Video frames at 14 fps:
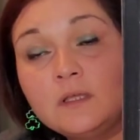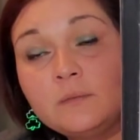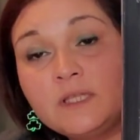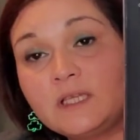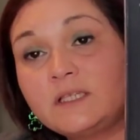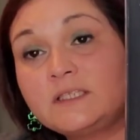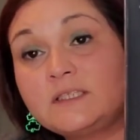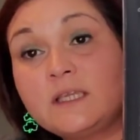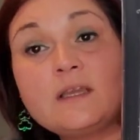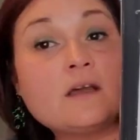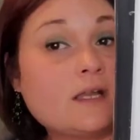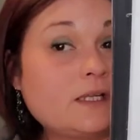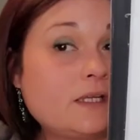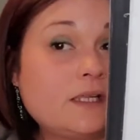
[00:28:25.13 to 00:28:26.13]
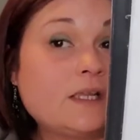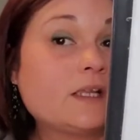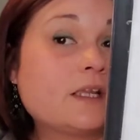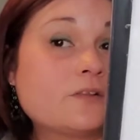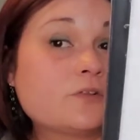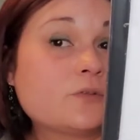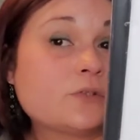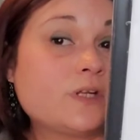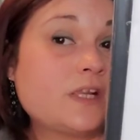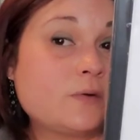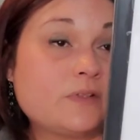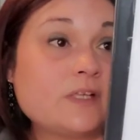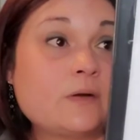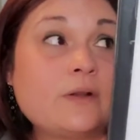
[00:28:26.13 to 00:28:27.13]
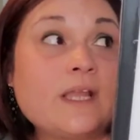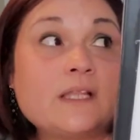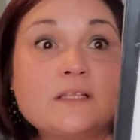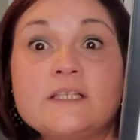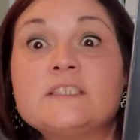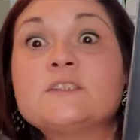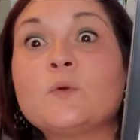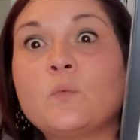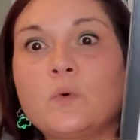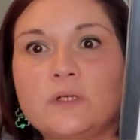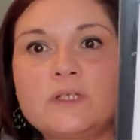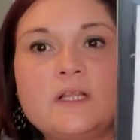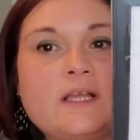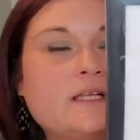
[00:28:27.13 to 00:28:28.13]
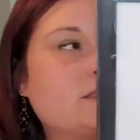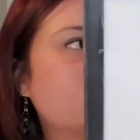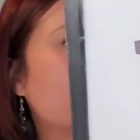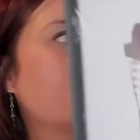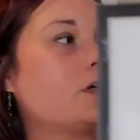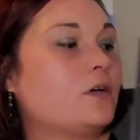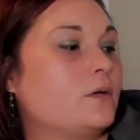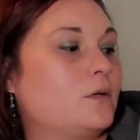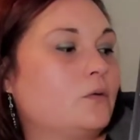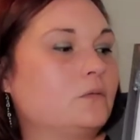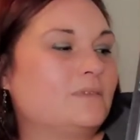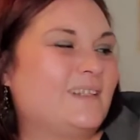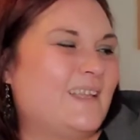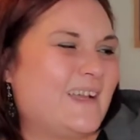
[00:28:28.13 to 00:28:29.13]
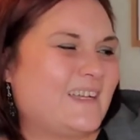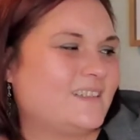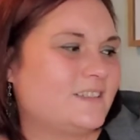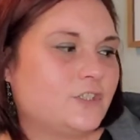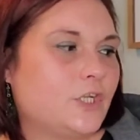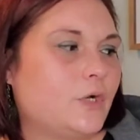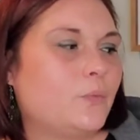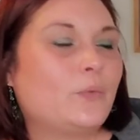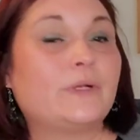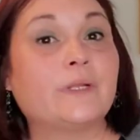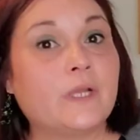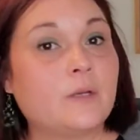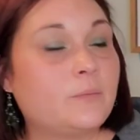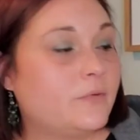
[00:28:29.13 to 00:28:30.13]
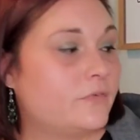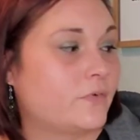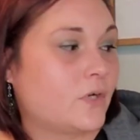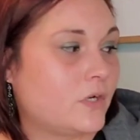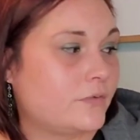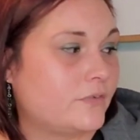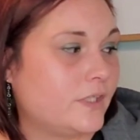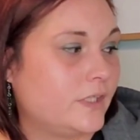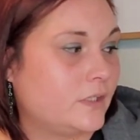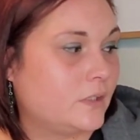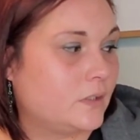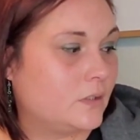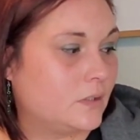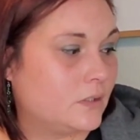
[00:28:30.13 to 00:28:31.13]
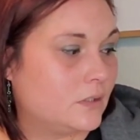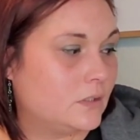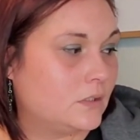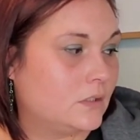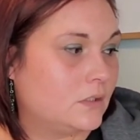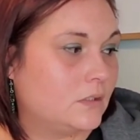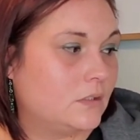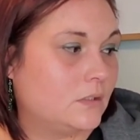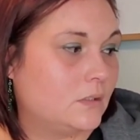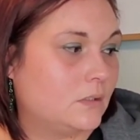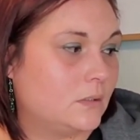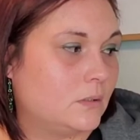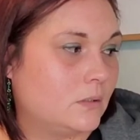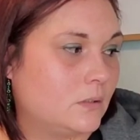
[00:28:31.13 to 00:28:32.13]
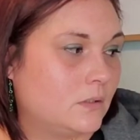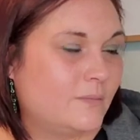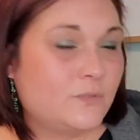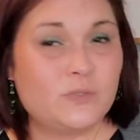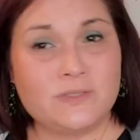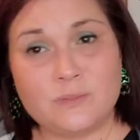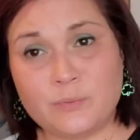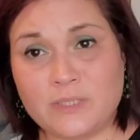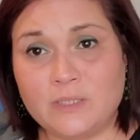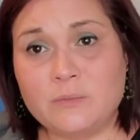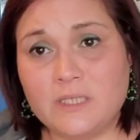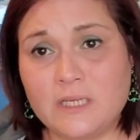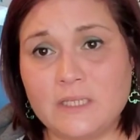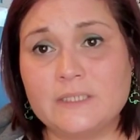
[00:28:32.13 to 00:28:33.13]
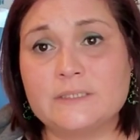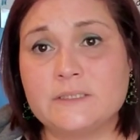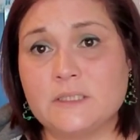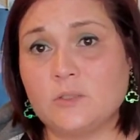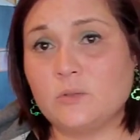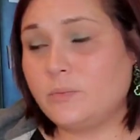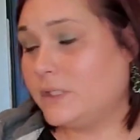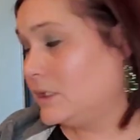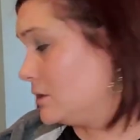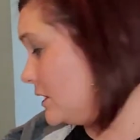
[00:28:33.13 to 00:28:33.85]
Because, yeah, I can't get through a day without at least one glass of coffee. Glass? No, one cup of coffee. I'm doing the pee-pee dance a little bit